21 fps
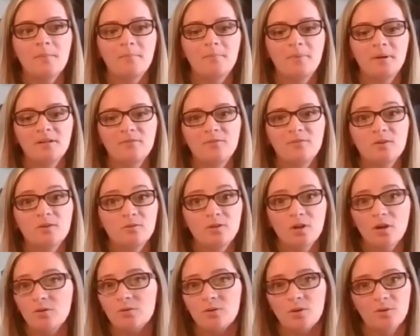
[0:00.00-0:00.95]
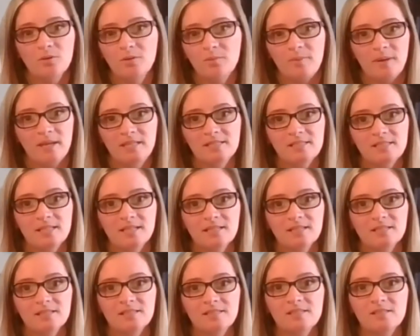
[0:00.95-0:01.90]
But if you don't know the
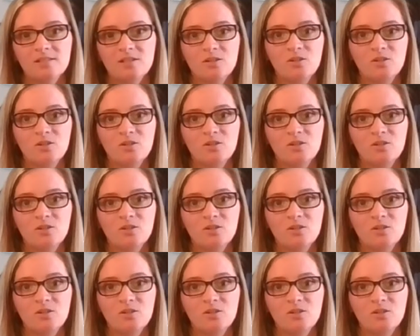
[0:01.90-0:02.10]
basics,